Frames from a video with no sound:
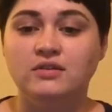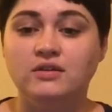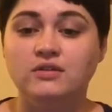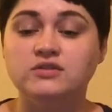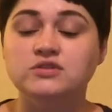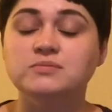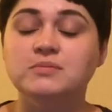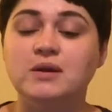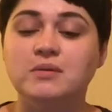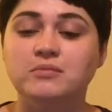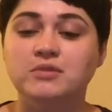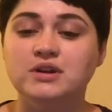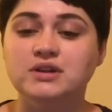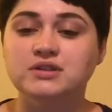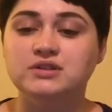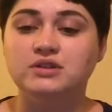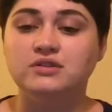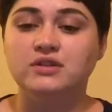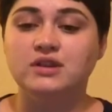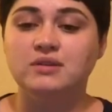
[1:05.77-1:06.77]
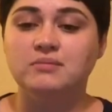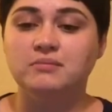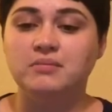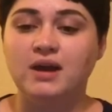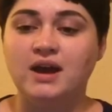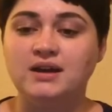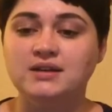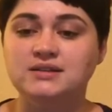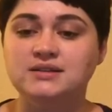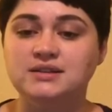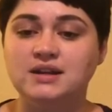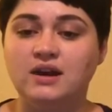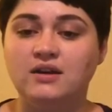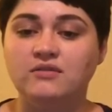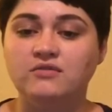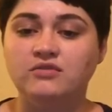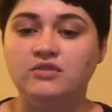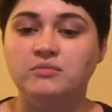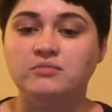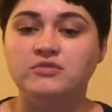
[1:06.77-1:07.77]
Those memories are then passed
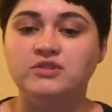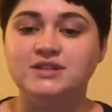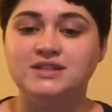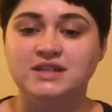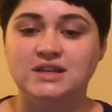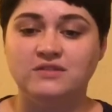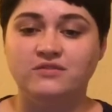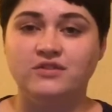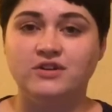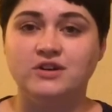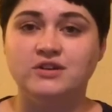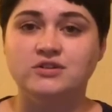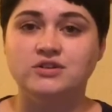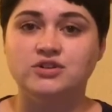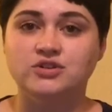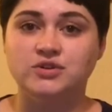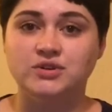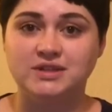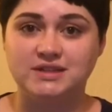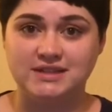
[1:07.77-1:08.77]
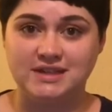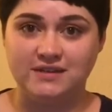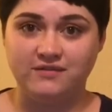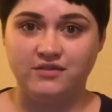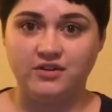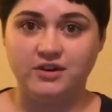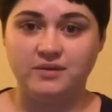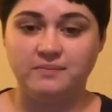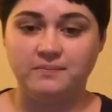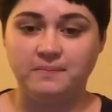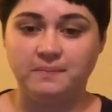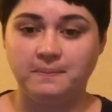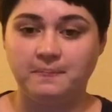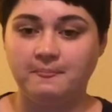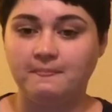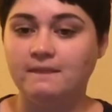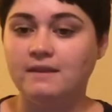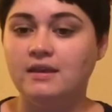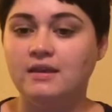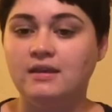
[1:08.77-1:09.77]
down from receiver to receiver.
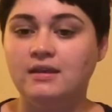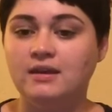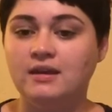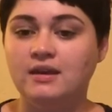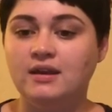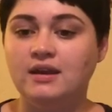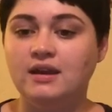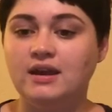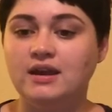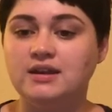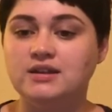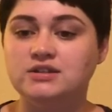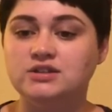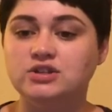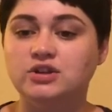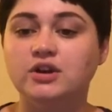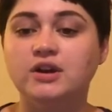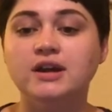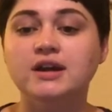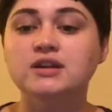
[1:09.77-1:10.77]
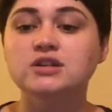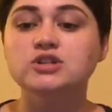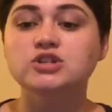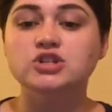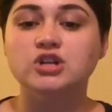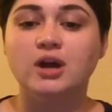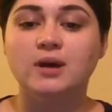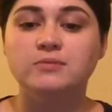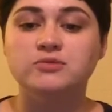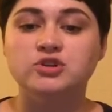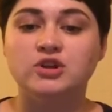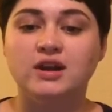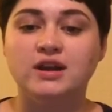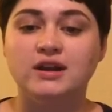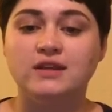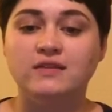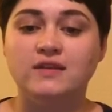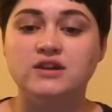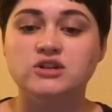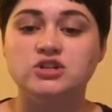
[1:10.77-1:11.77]
It is during his job
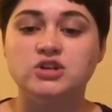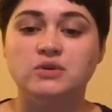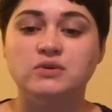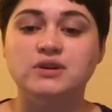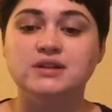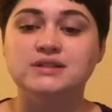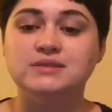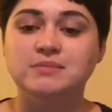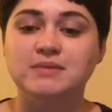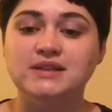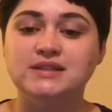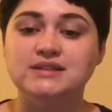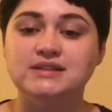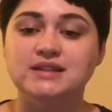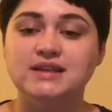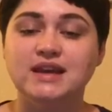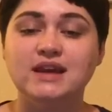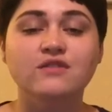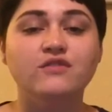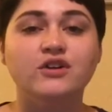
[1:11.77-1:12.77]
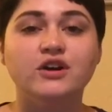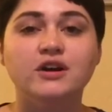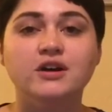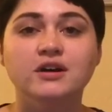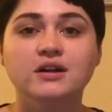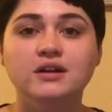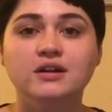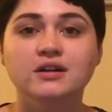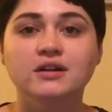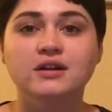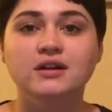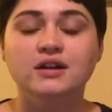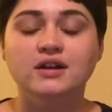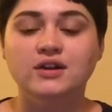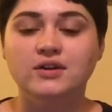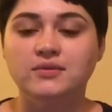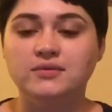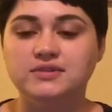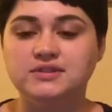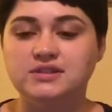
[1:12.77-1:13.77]
training that Jonas meets the giver,
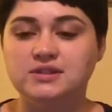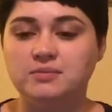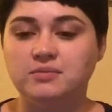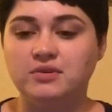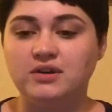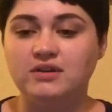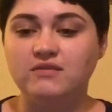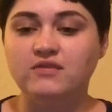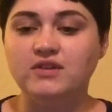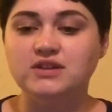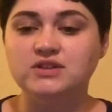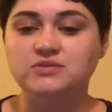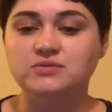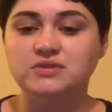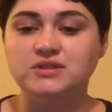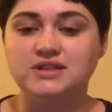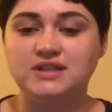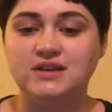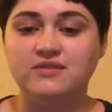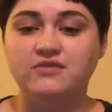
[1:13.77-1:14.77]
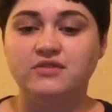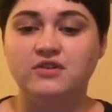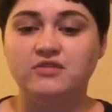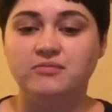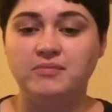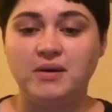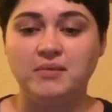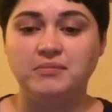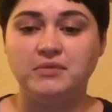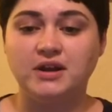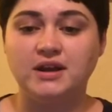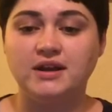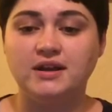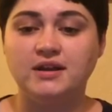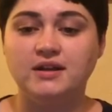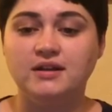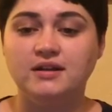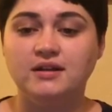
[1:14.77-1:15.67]
who is the previous receiver of memory.